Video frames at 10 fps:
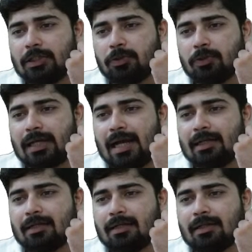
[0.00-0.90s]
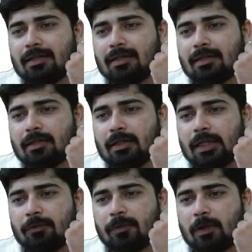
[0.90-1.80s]
You can,
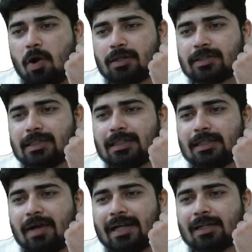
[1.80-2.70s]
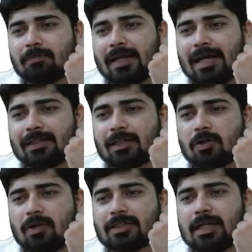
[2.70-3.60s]
if a constant divided by another
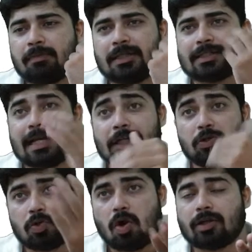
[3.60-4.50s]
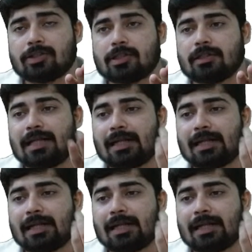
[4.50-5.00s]
constant means a new constant,